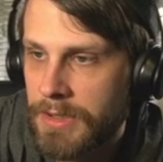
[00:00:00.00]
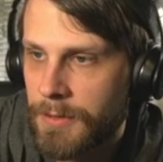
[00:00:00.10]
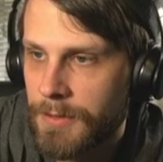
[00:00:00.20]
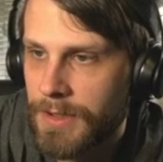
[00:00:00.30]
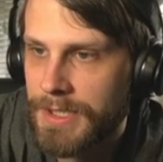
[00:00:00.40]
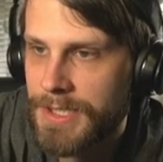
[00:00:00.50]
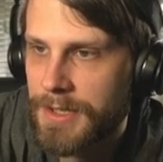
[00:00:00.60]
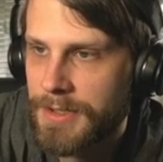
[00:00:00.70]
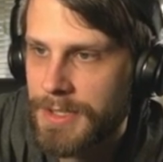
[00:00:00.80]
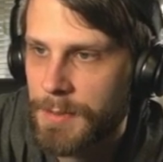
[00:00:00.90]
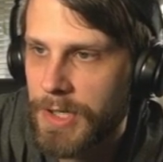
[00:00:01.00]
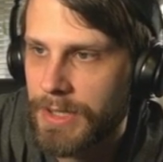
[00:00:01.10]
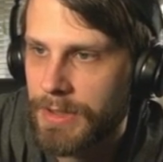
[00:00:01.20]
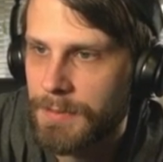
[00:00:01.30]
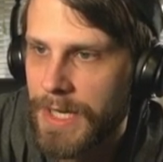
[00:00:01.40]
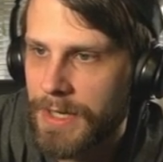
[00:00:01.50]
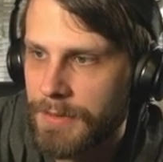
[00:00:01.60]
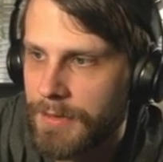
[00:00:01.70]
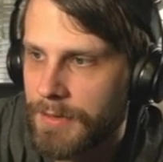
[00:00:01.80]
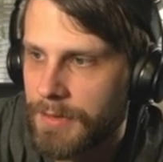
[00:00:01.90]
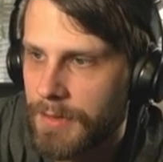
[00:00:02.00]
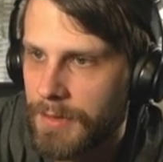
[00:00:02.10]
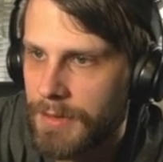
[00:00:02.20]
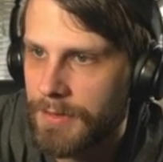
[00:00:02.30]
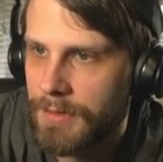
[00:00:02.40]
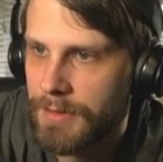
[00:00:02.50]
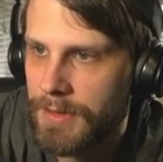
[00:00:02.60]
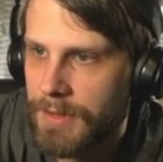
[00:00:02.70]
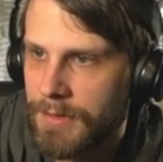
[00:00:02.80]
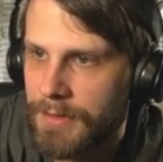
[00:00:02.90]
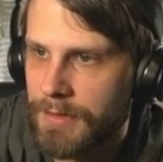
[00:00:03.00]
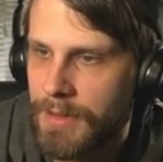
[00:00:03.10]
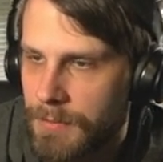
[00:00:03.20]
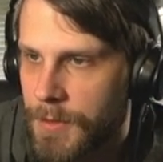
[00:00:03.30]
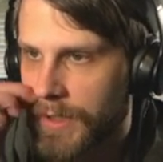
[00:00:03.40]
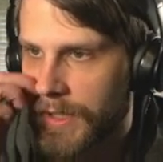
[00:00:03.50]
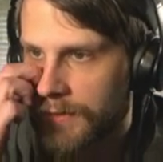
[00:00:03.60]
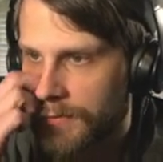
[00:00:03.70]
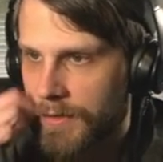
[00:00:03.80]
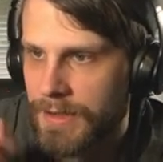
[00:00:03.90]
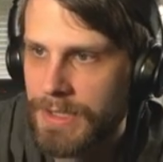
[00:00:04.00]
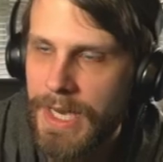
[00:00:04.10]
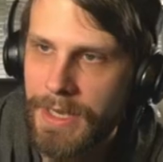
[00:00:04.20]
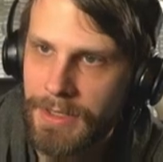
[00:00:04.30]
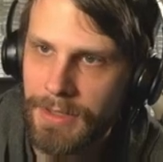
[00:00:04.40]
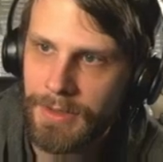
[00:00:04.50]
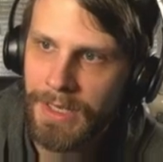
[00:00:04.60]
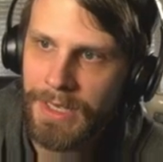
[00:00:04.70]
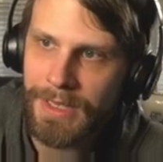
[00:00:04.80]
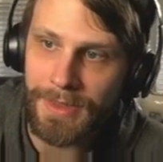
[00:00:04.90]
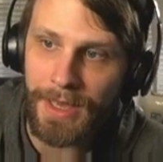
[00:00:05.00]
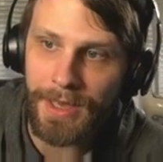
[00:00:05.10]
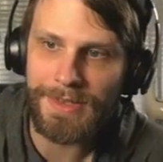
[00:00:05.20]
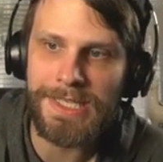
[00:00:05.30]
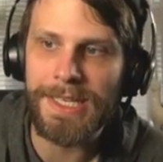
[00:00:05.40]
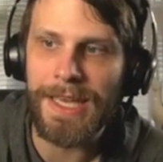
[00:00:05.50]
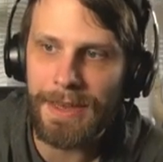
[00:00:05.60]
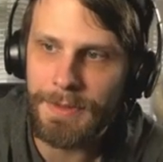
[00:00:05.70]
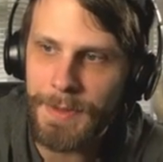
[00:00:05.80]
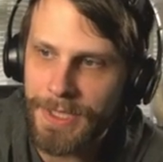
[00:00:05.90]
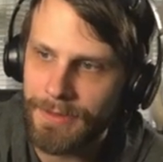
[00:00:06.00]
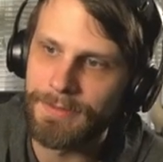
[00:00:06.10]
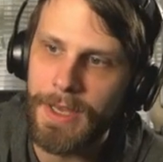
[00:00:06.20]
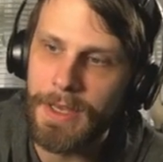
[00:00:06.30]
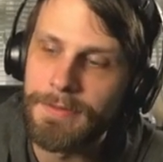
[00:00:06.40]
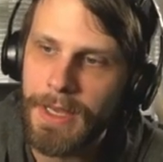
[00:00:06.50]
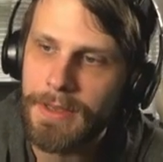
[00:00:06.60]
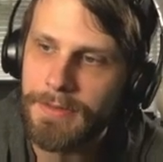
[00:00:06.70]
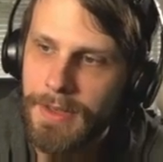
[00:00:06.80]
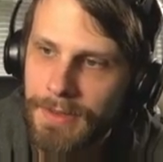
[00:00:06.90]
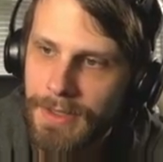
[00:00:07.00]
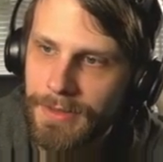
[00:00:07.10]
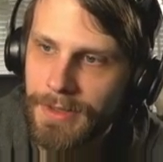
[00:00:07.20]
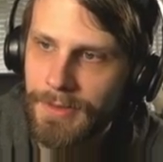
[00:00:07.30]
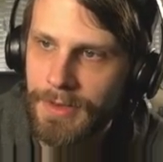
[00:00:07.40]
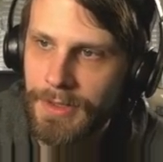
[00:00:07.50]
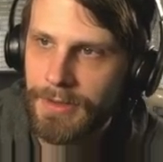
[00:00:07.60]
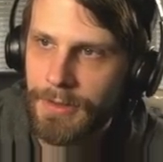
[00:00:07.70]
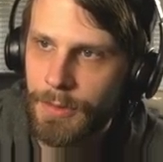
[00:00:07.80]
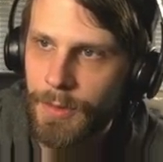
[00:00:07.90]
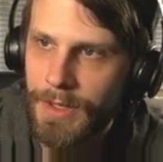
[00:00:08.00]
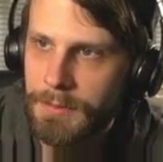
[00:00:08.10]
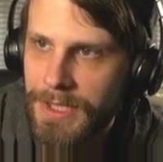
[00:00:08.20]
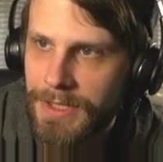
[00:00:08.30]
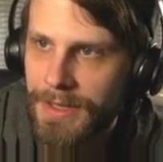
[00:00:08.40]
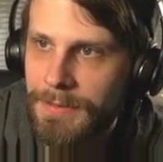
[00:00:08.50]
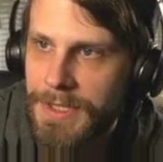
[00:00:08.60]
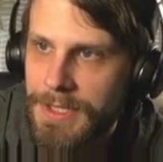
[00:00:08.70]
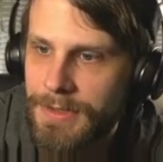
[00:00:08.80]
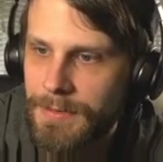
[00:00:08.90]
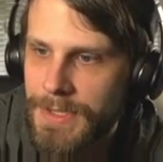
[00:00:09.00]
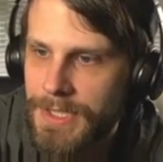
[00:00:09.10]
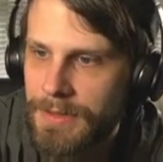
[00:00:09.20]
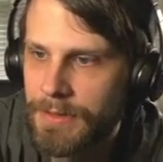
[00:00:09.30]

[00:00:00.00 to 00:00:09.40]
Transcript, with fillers: I need to start spreading them out, so let's do this, and we'll get in for the attack here. They obviously have to block the 5/5, and then this is gonna deal quite a bit of damage to them. So